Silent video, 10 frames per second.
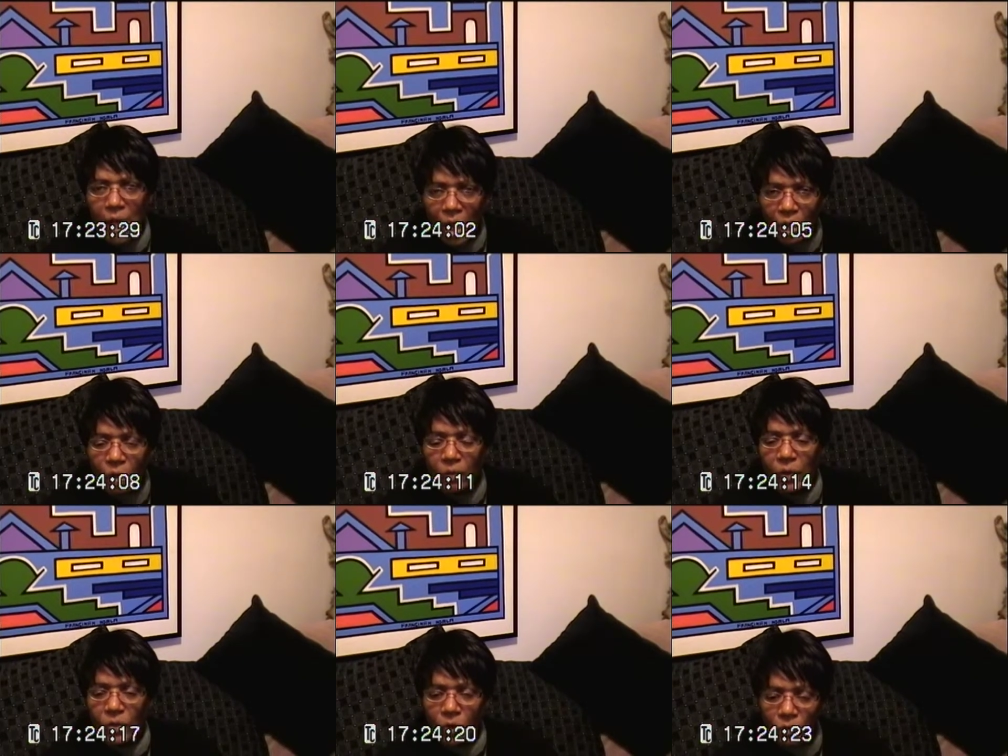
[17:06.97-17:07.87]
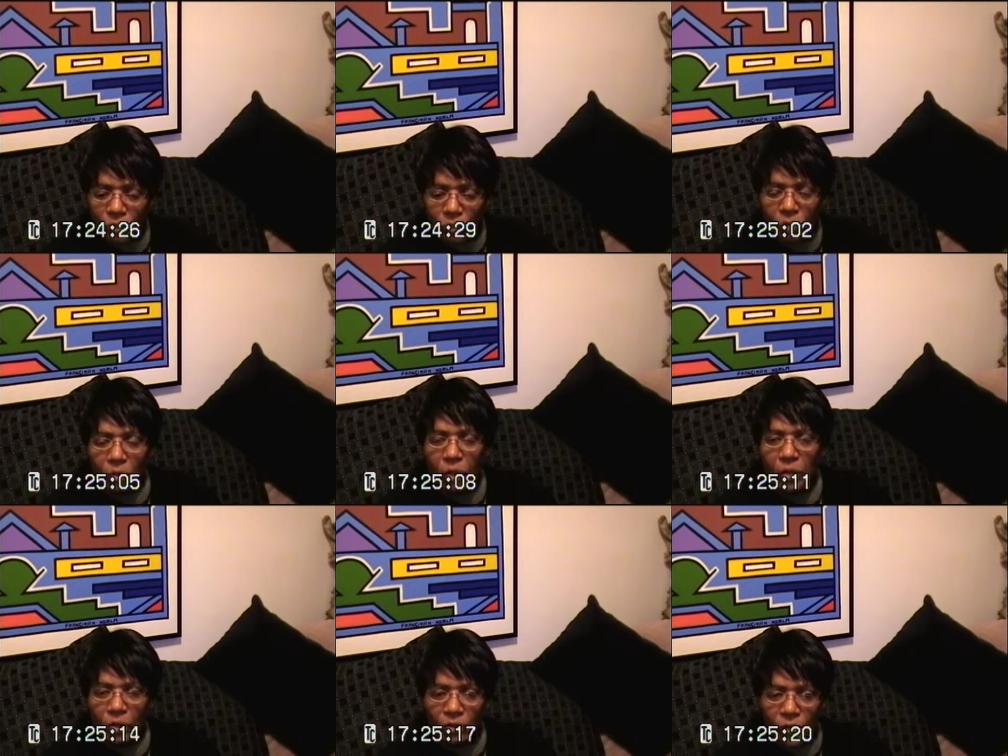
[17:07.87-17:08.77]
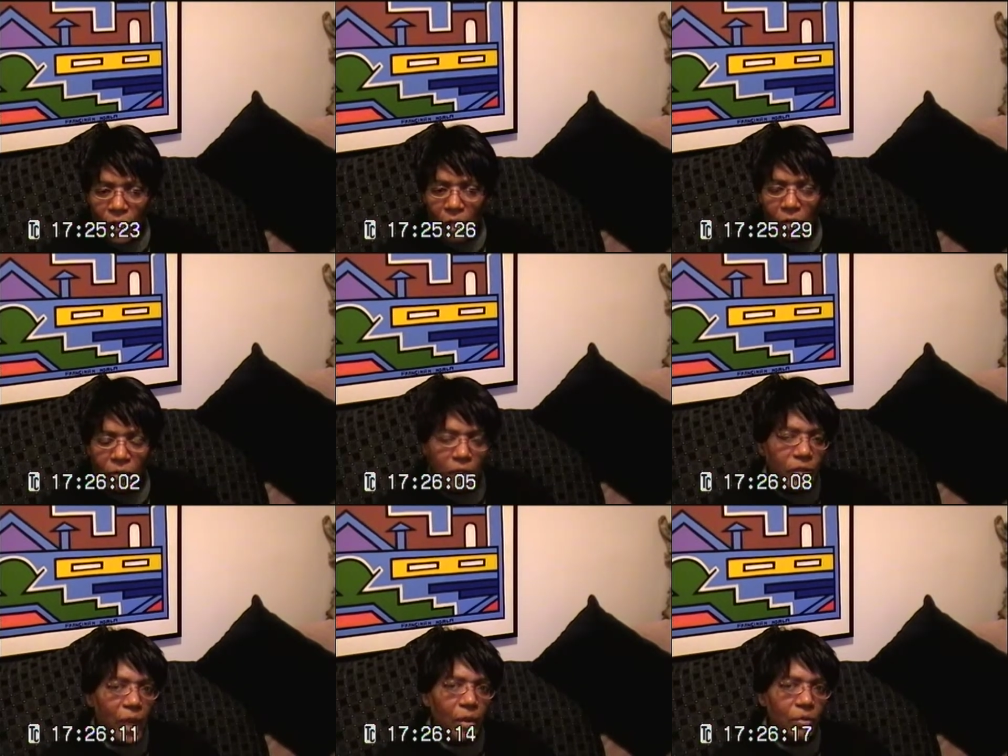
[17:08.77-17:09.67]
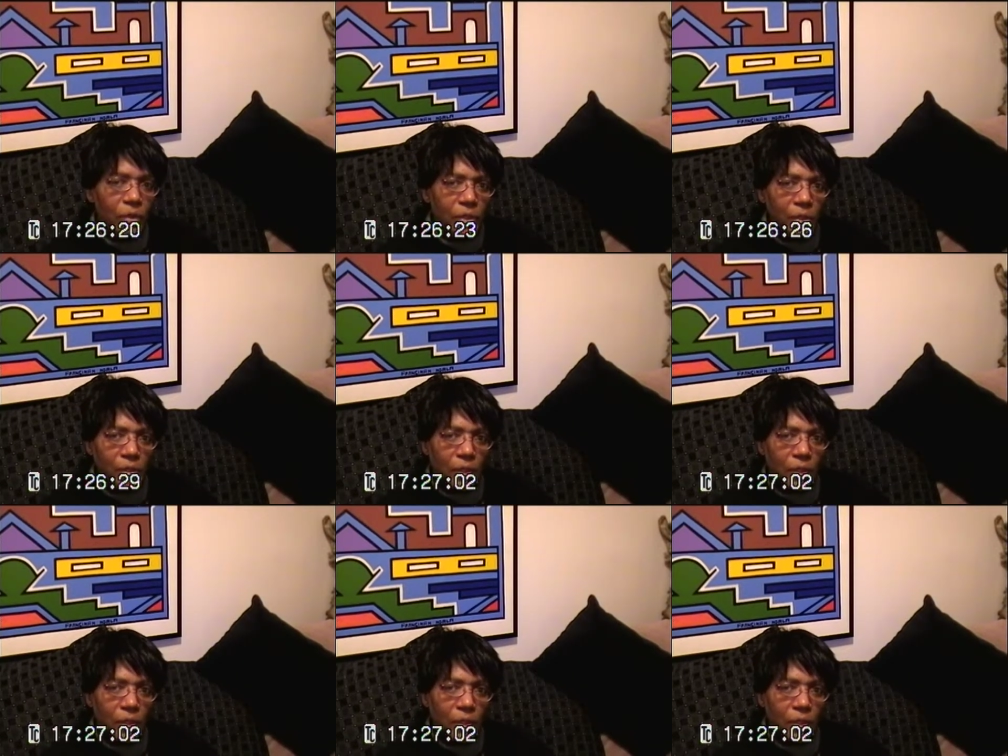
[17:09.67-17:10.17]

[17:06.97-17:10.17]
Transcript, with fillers: documents concerning the sale of this house.